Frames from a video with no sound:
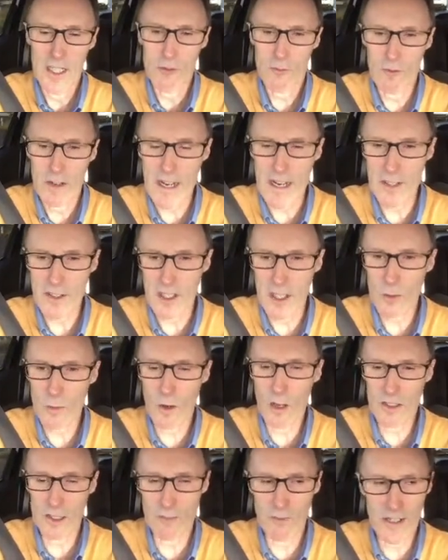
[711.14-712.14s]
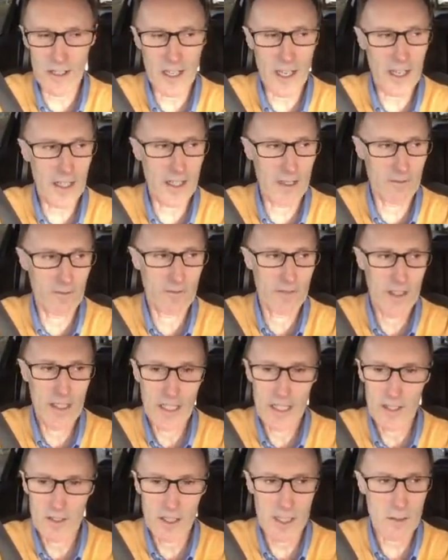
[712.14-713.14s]
racing towards that red light.
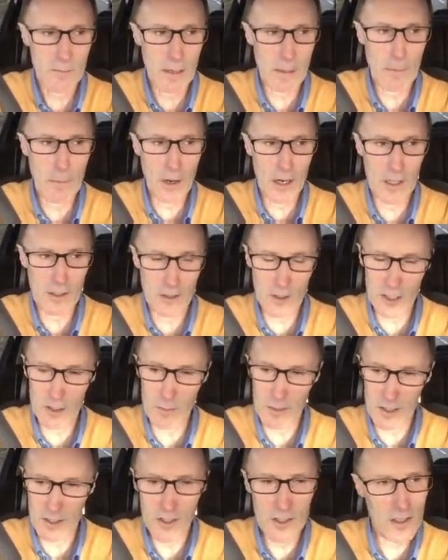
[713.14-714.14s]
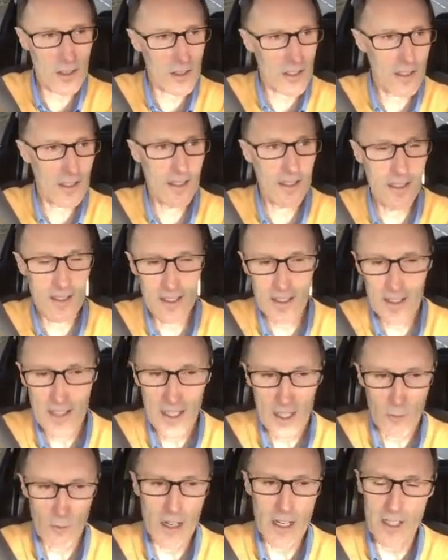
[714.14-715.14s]
Seems a bit pointless, to be honest,
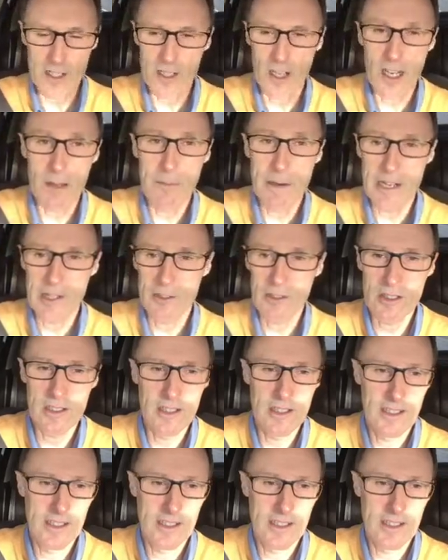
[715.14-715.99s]
wasting all that petrol.